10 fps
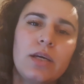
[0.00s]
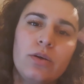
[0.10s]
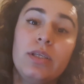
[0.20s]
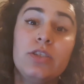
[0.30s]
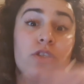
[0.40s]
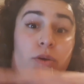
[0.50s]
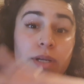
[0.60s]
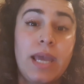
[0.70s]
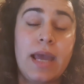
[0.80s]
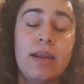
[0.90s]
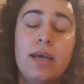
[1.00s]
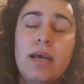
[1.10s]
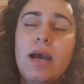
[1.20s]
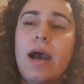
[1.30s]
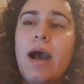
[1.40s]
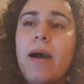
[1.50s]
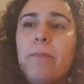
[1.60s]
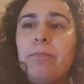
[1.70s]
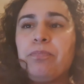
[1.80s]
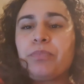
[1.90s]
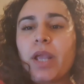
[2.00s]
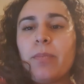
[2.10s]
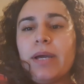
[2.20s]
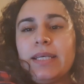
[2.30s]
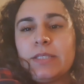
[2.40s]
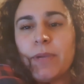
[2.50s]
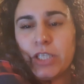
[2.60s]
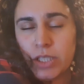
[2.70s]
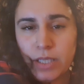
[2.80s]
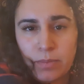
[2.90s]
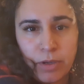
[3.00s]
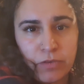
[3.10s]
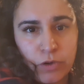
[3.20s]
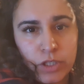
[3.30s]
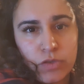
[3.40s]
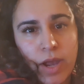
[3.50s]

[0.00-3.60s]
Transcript: I don't need to show it again. But especially in my first